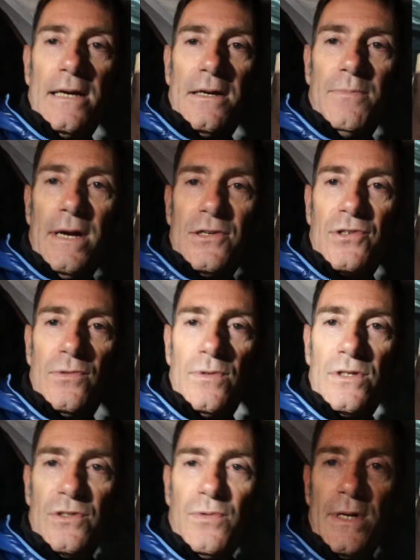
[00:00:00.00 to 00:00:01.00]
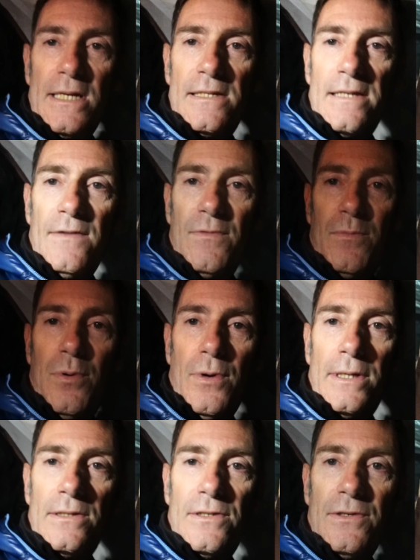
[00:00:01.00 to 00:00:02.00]
could measure was
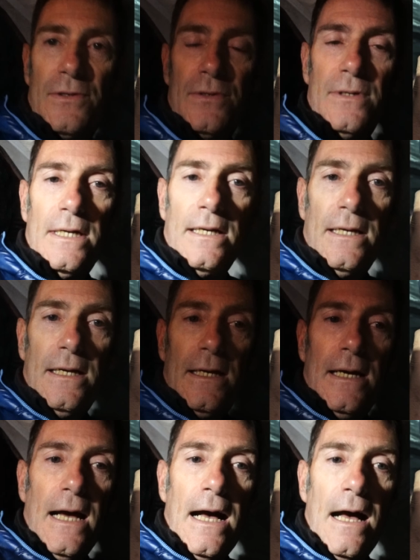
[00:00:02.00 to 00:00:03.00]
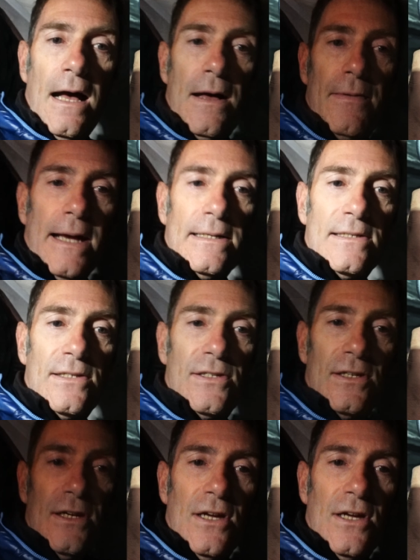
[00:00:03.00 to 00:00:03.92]
27.2. It's